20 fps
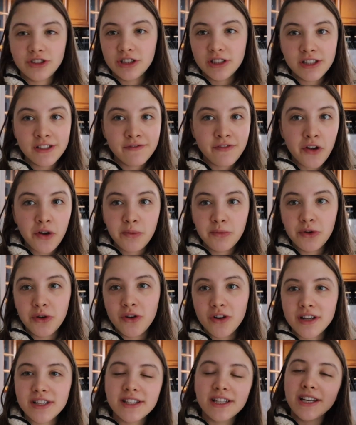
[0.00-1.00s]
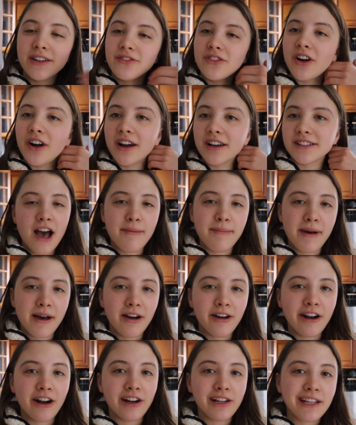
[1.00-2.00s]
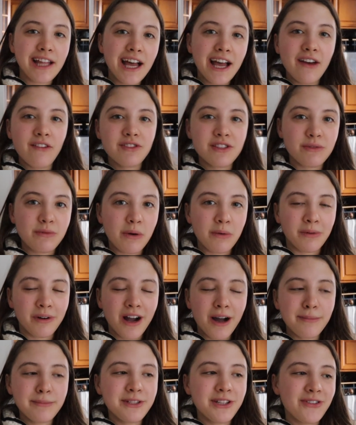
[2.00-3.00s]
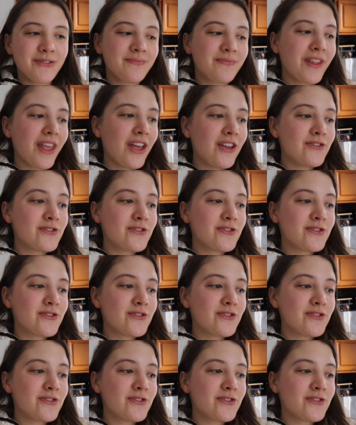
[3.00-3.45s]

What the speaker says: Just filmed New York City vlogs about our lives and what we're up to,